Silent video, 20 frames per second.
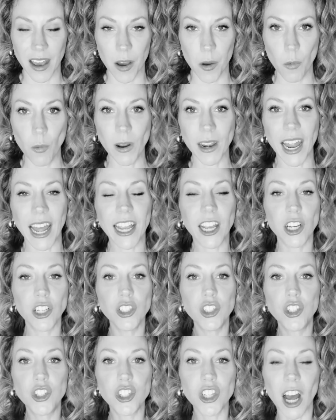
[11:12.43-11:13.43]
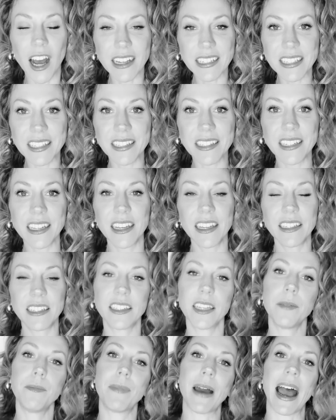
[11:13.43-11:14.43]
when I could just
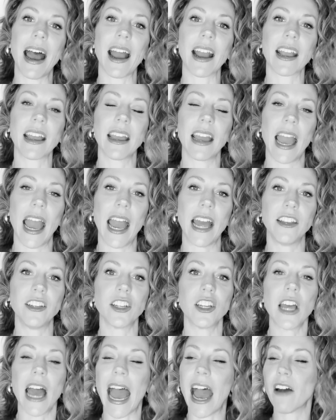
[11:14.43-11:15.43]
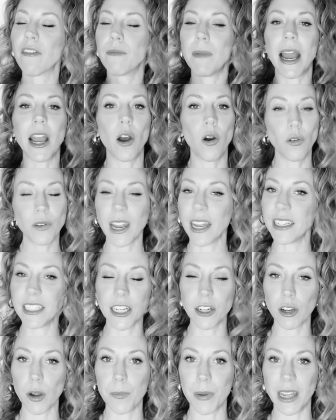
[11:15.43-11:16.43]
sit back and have my own
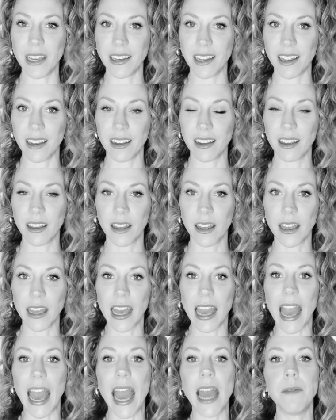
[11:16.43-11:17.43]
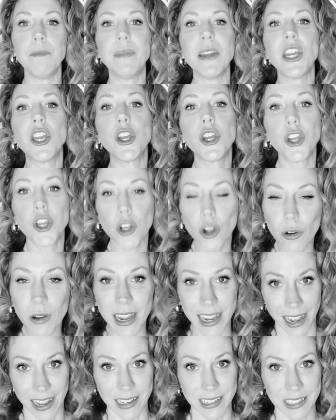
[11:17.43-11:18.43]
idea or opinion and be
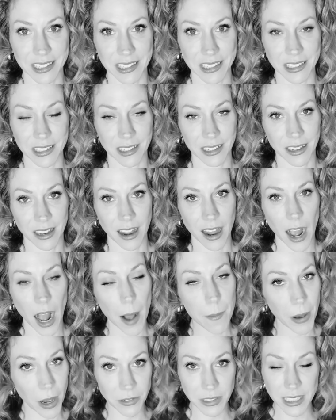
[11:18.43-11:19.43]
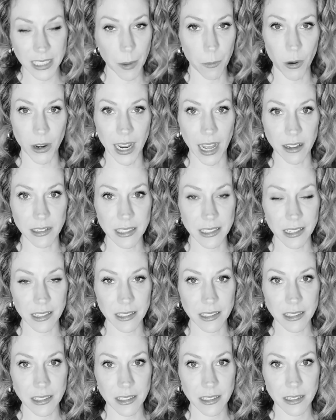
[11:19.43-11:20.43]
curious about someone
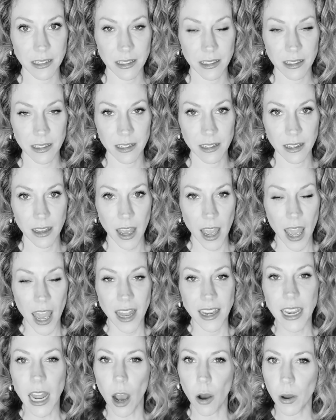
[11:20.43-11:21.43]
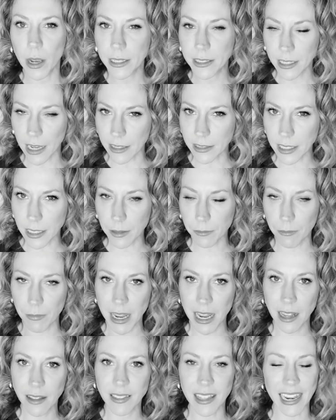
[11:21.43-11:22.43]
else's? Now, it doesn't
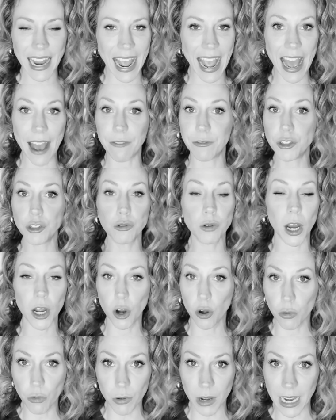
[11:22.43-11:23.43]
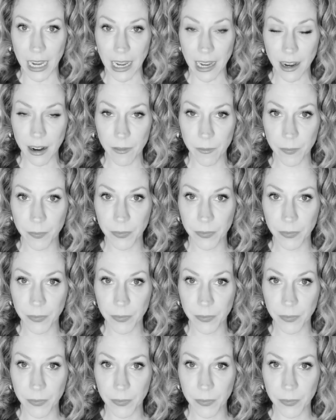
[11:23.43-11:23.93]
mean that I have to agree,